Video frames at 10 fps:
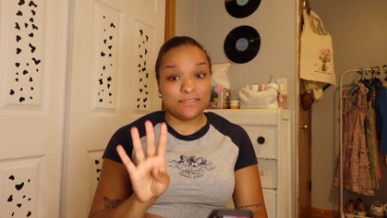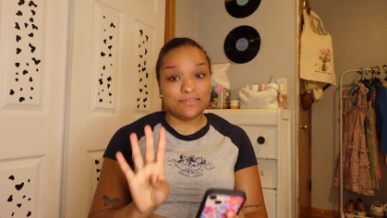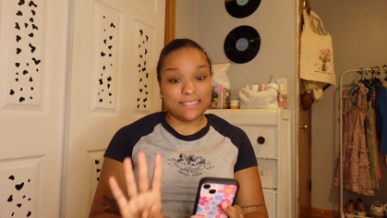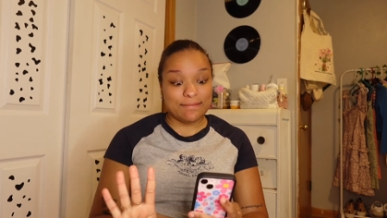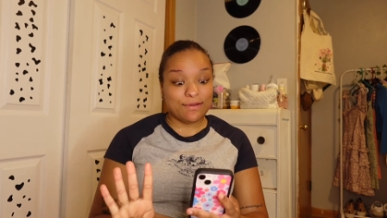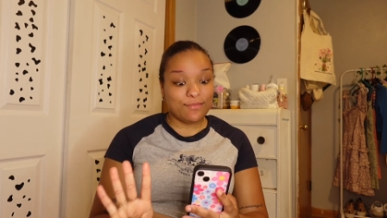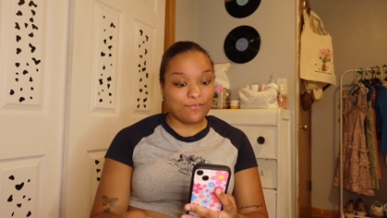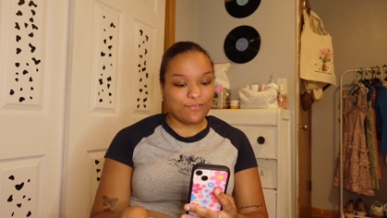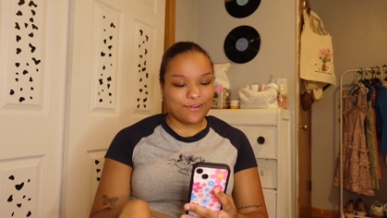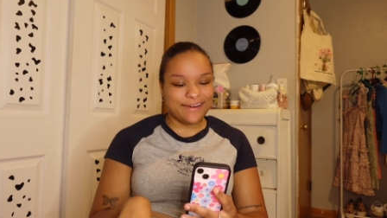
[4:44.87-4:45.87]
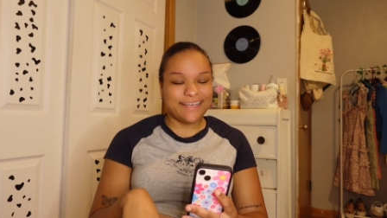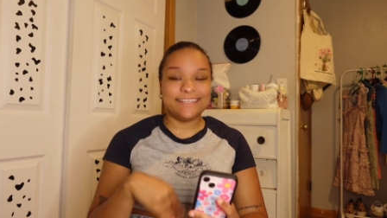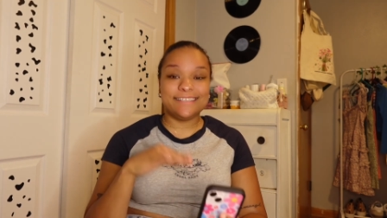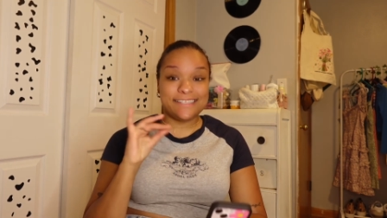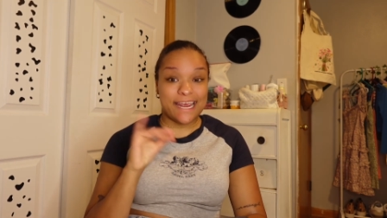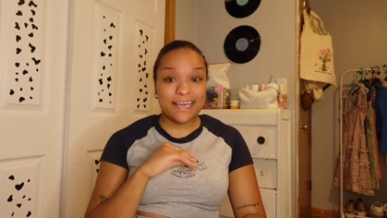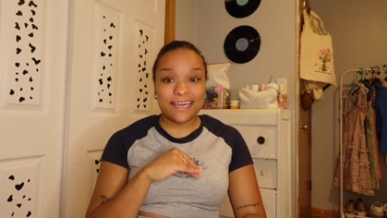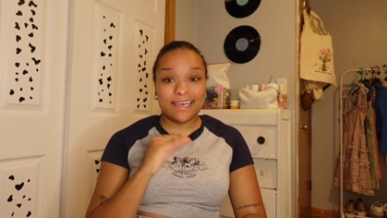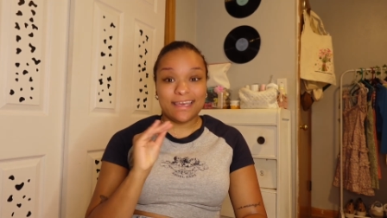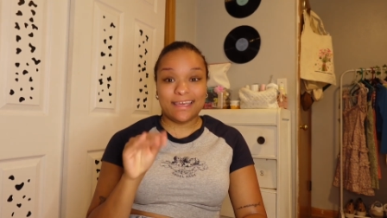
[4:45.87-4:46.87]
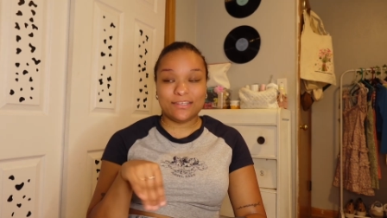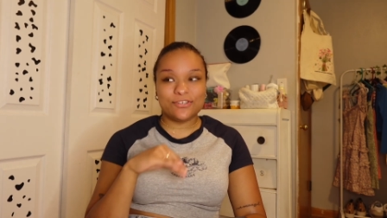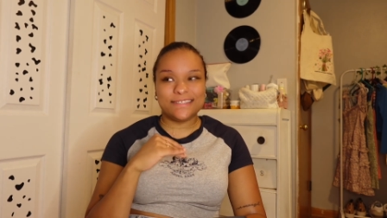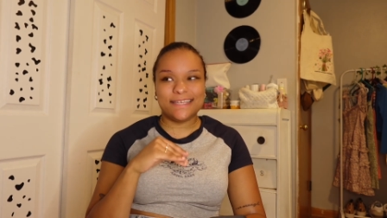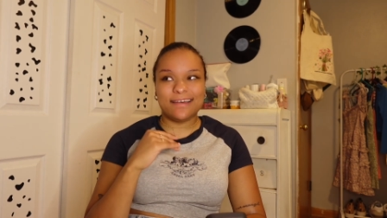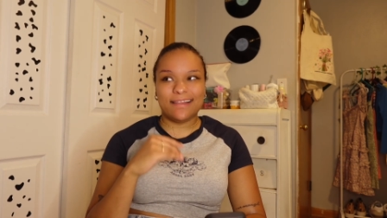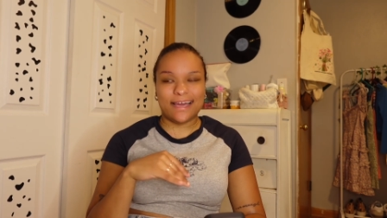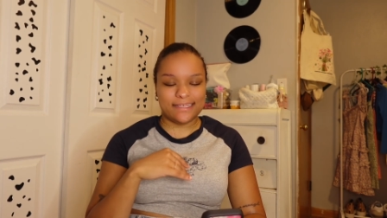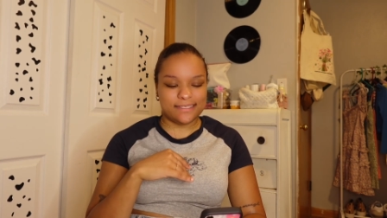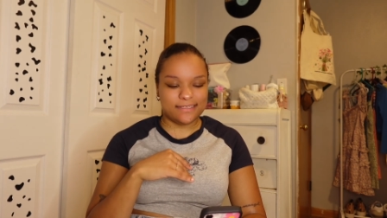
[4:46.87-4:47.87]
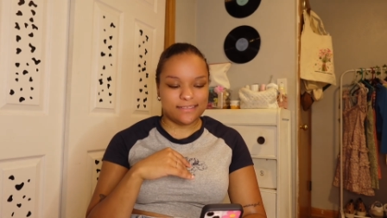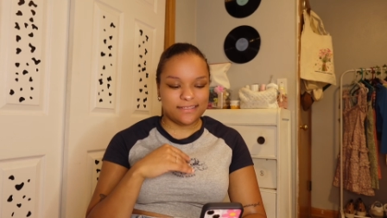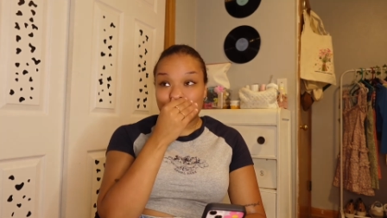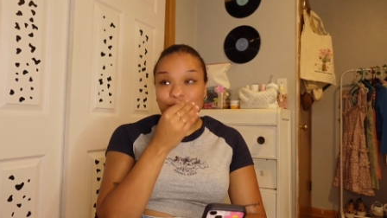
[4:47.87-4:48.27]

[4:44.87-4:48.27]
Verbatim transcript: So step number four is take interesting classes.